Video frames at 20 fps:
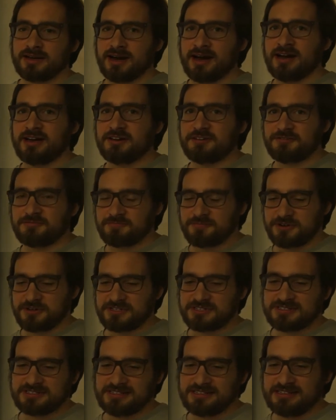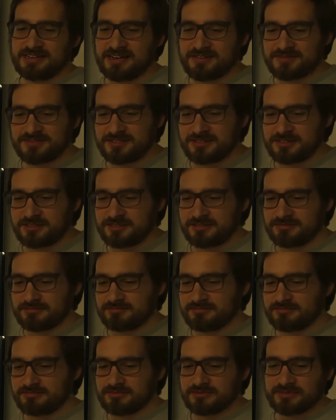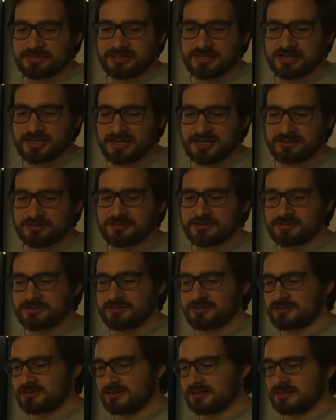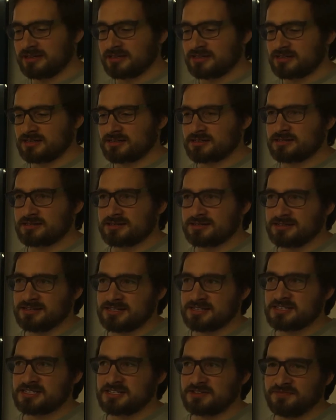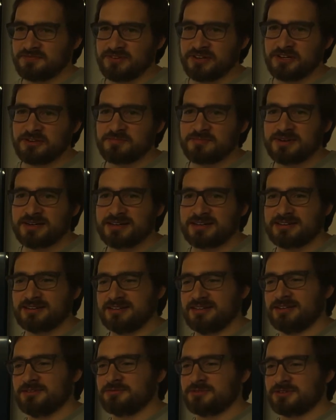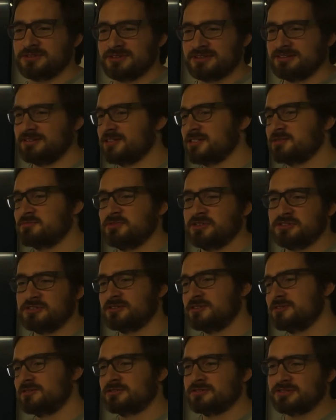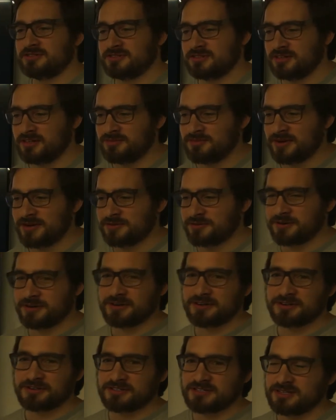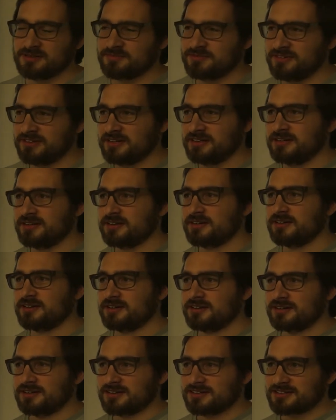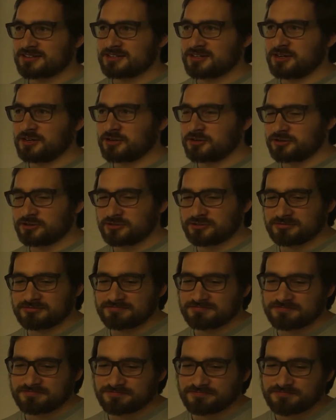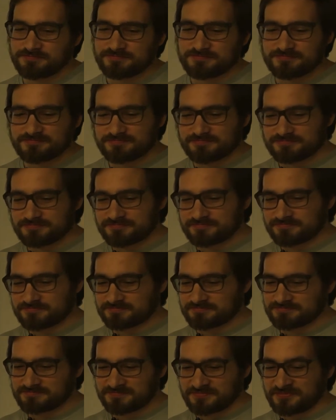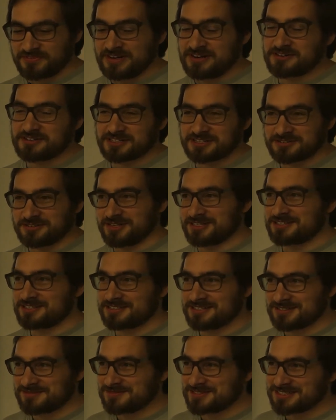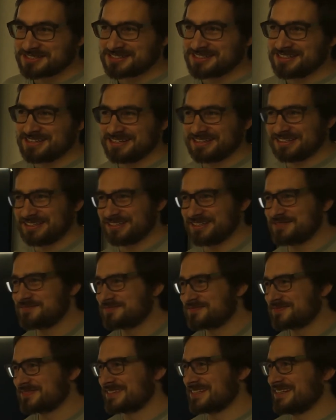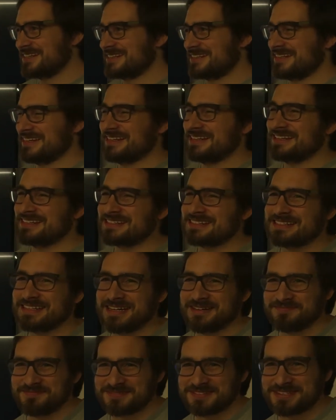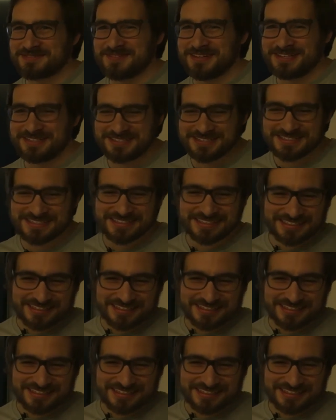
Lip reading: I have personally never encountered like a severe bug that would cause me to lose all my work or something. So fingers crossed, obviously. Hope that doesn't happen tomorrow.